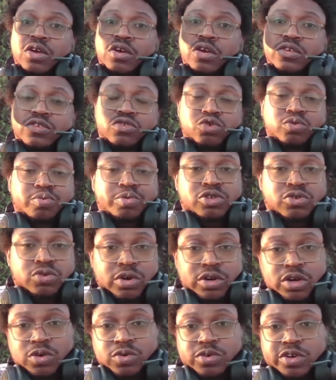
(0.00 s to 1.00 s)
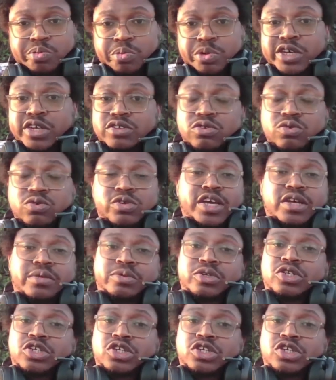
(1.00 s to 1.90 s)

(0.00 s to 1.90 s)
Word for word: Super short notice, played two games in the